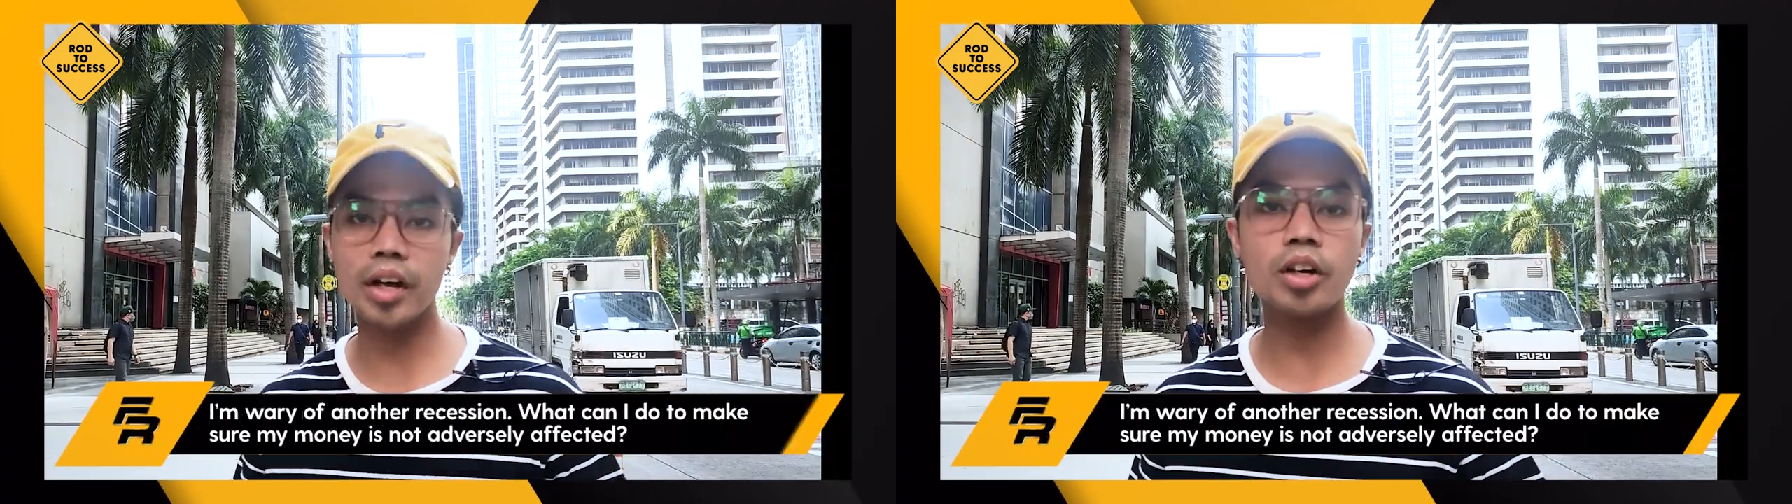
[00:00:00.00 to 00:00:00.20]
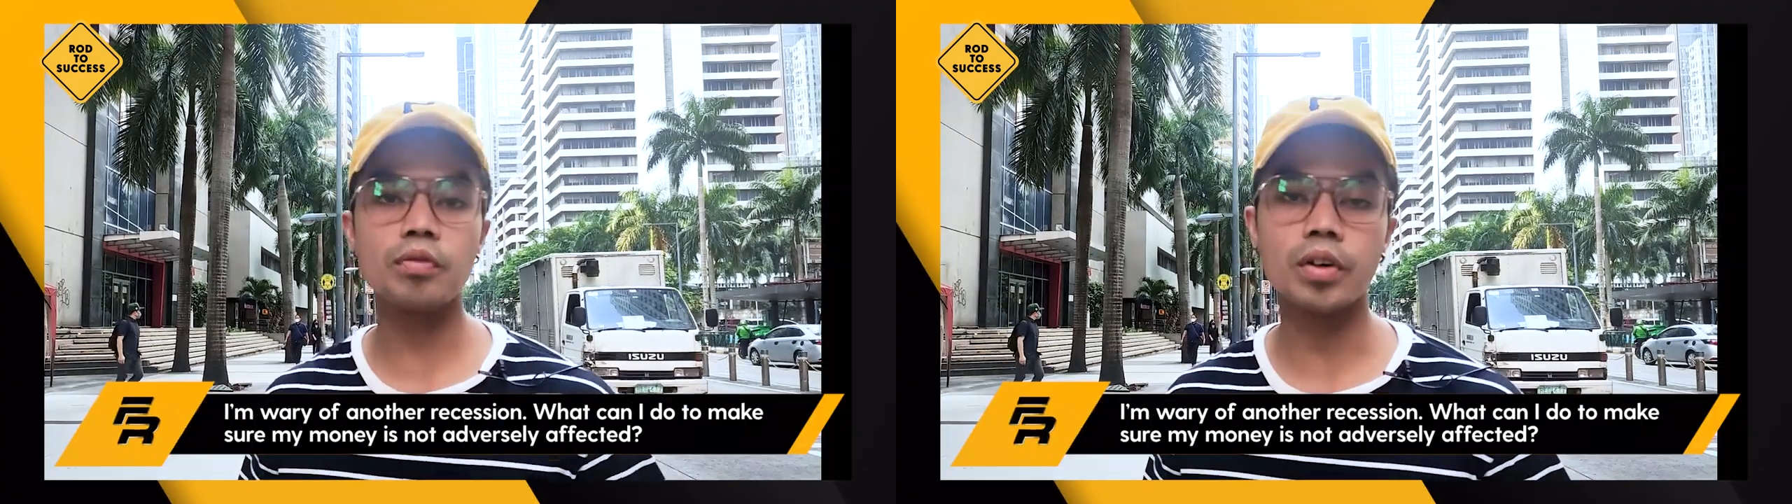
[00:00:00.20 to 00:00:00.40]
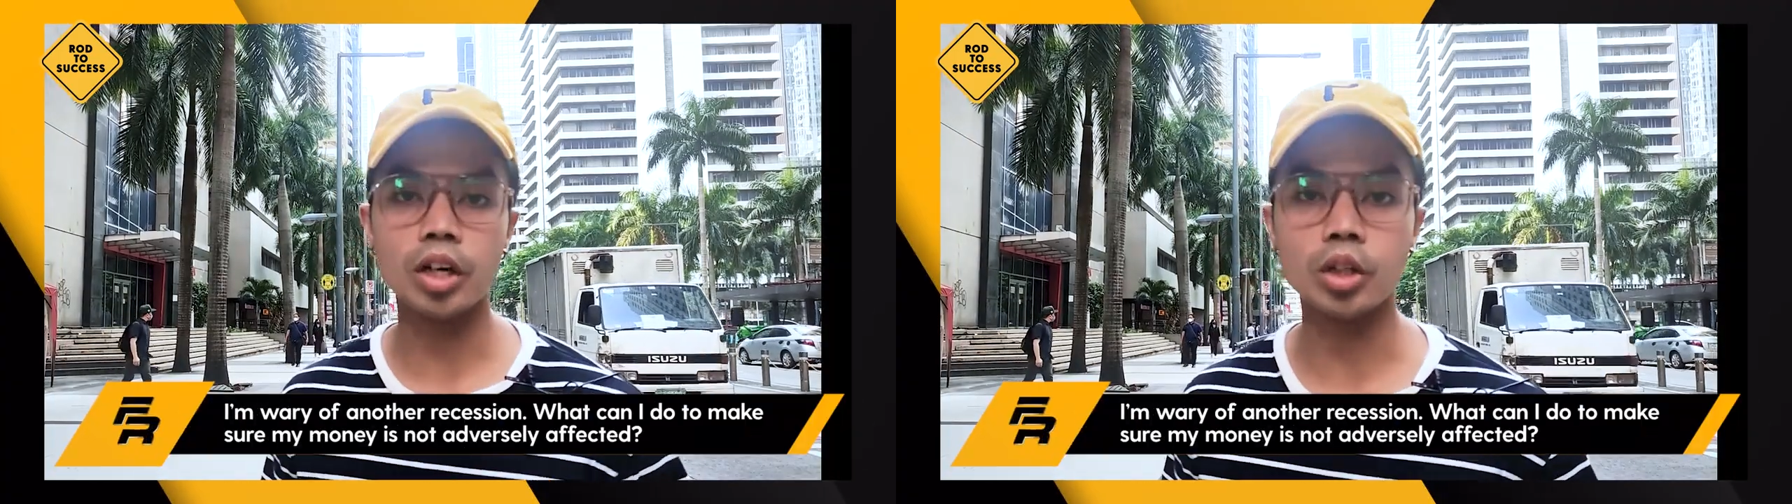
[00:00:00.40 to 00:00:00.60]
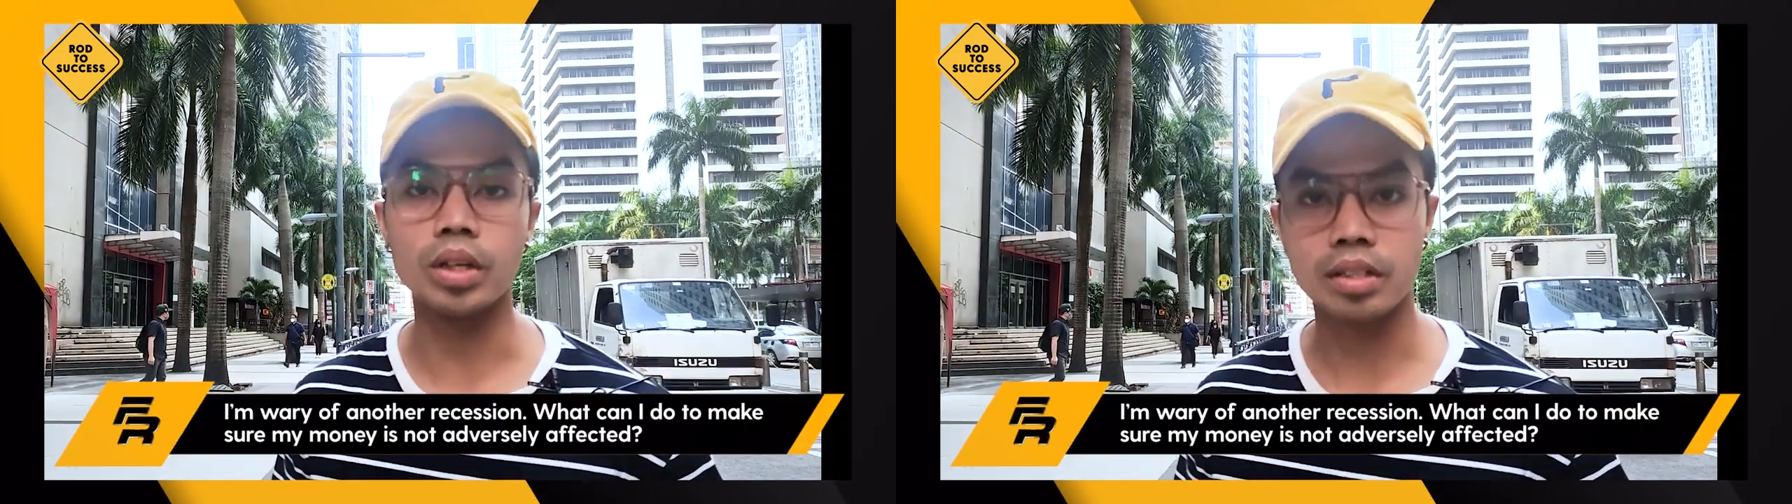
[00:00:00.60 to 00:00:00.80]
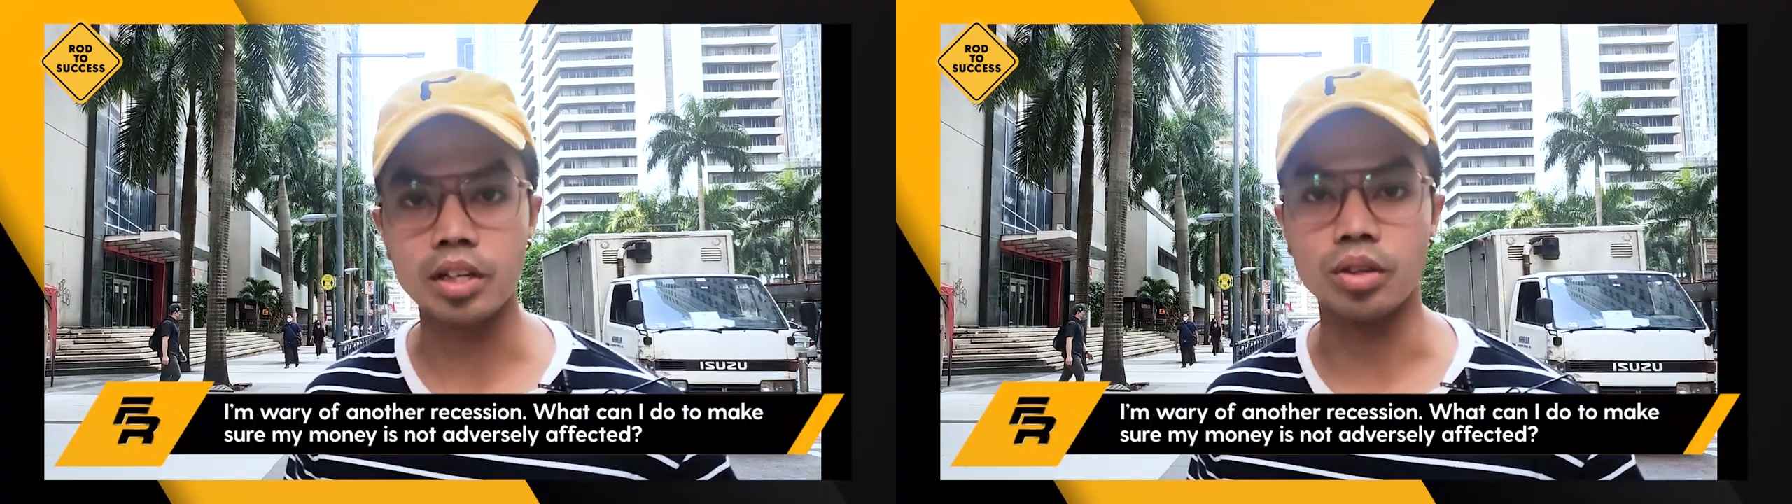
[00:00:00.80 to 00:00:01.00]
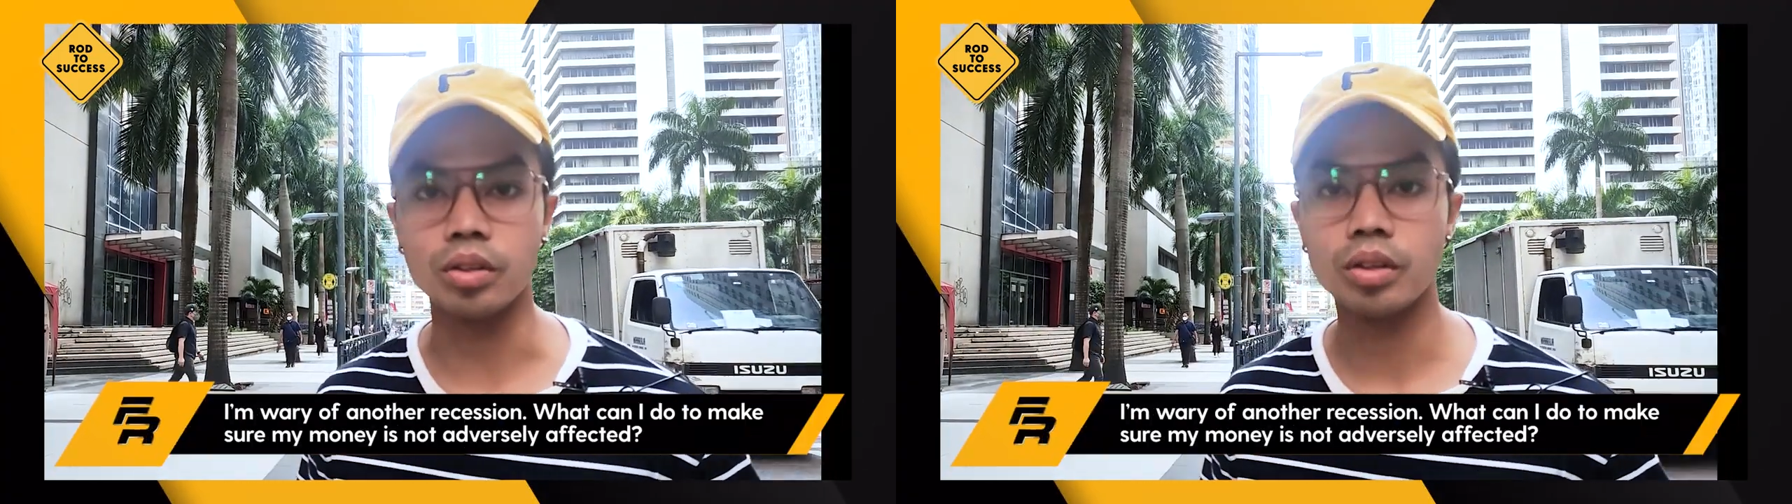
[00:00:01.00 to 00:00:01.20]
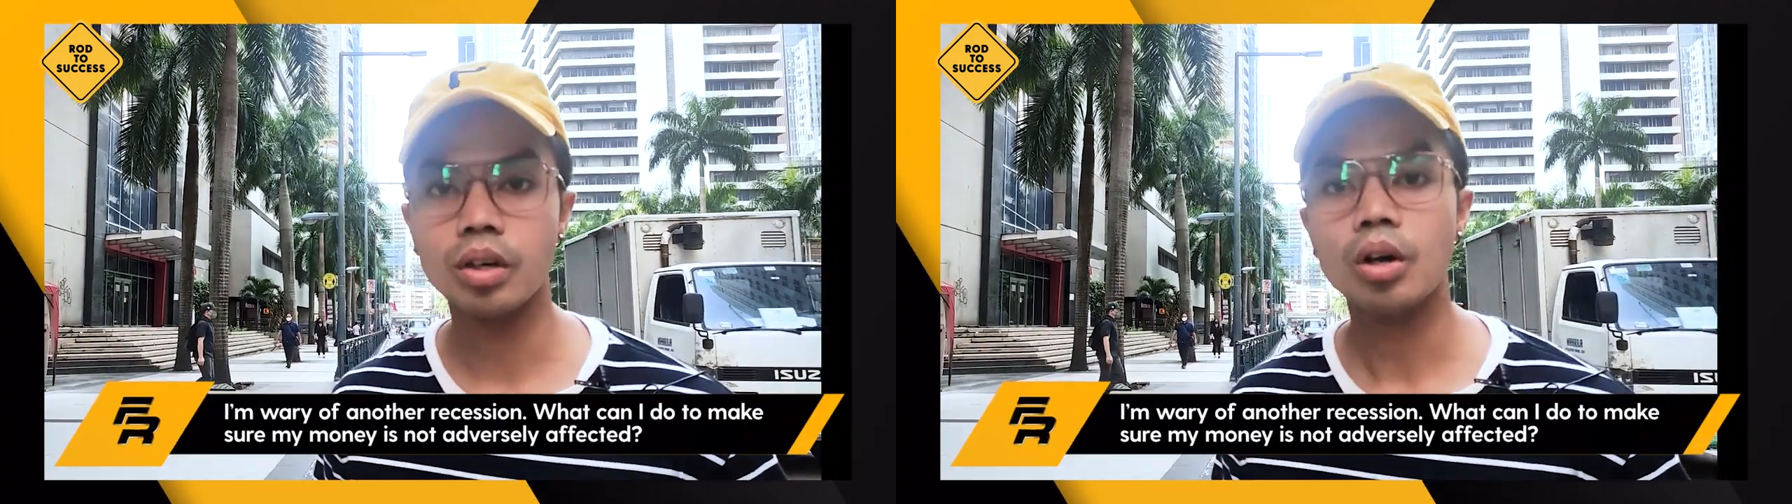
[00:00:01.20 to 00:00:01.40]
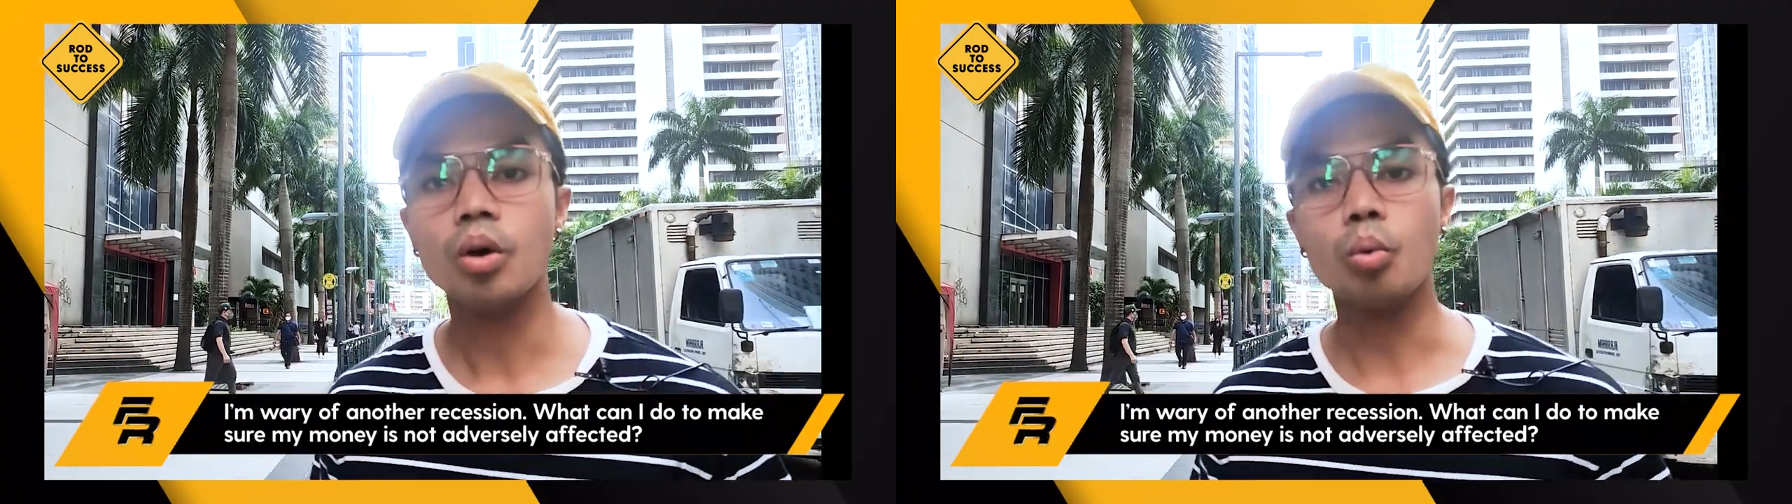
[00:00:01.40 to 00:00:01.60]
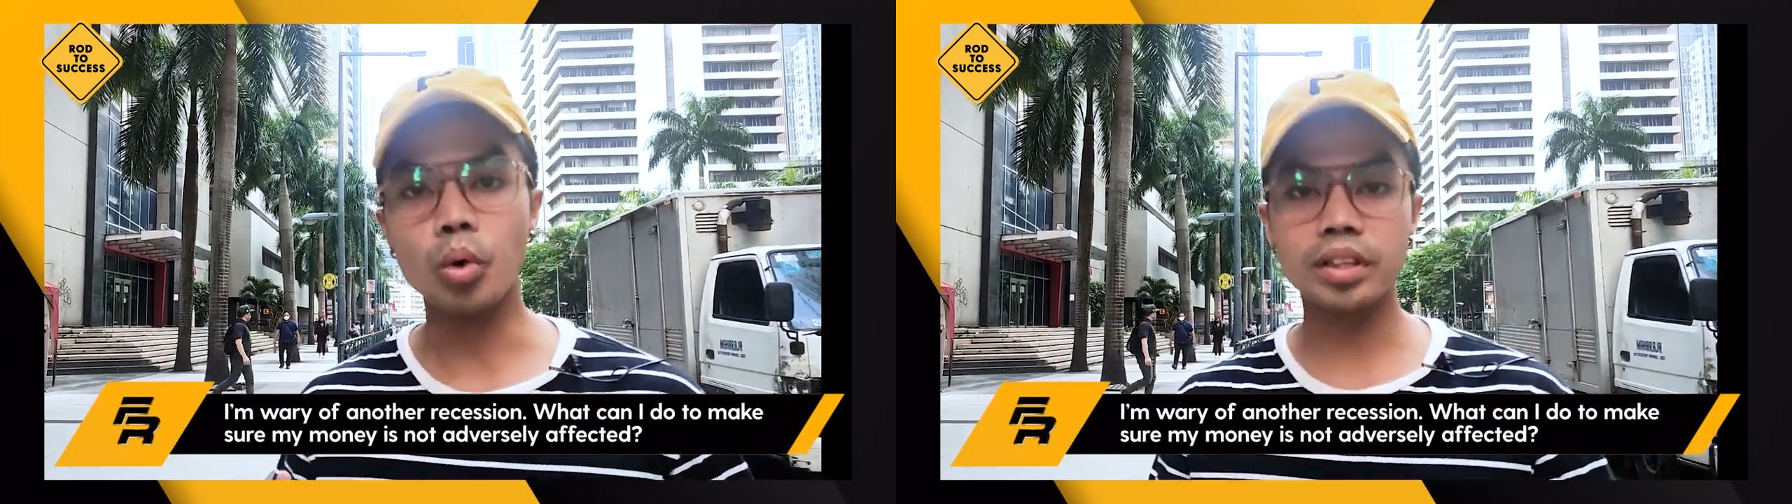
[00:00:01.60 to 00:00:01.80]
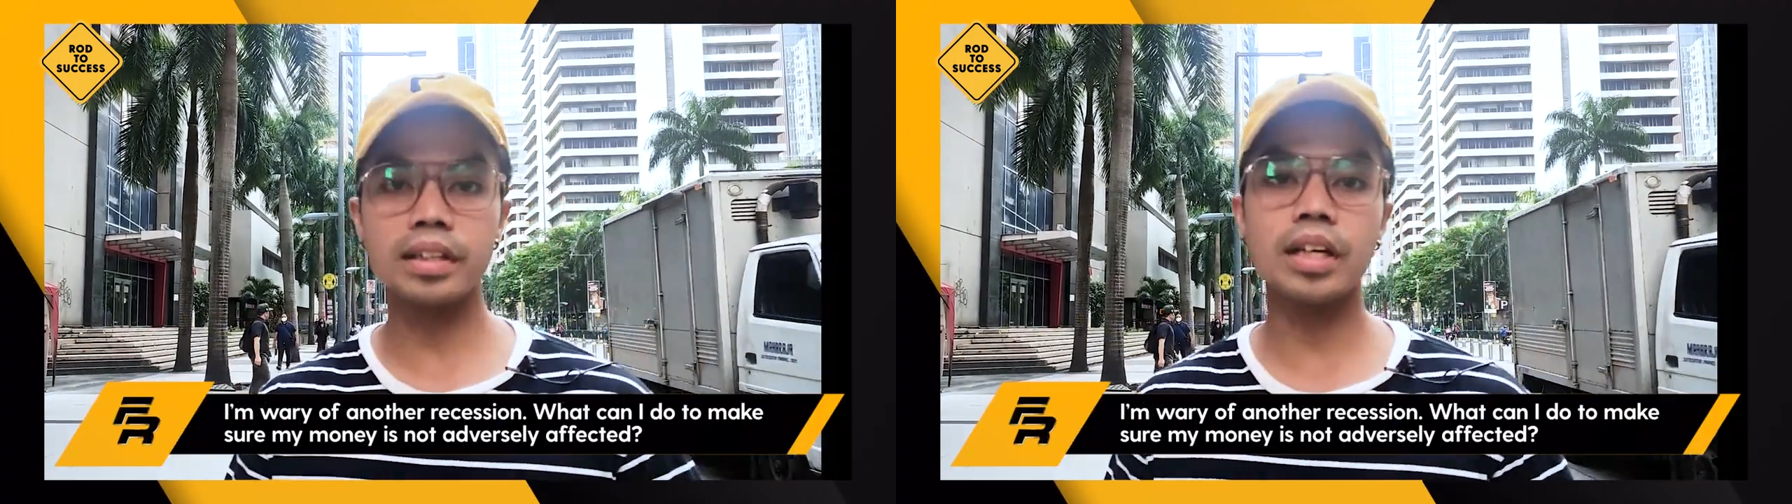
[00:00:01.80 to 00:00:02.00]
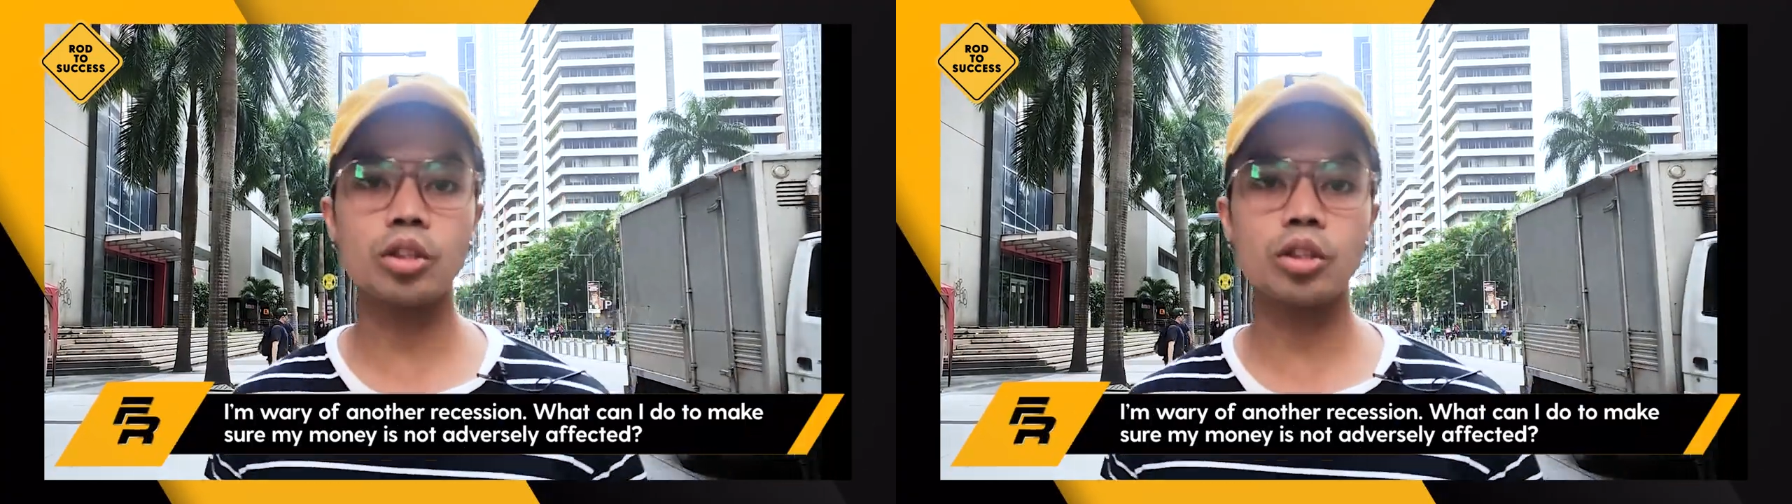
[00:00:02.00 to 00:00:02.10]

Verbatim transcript: of another recession. What can I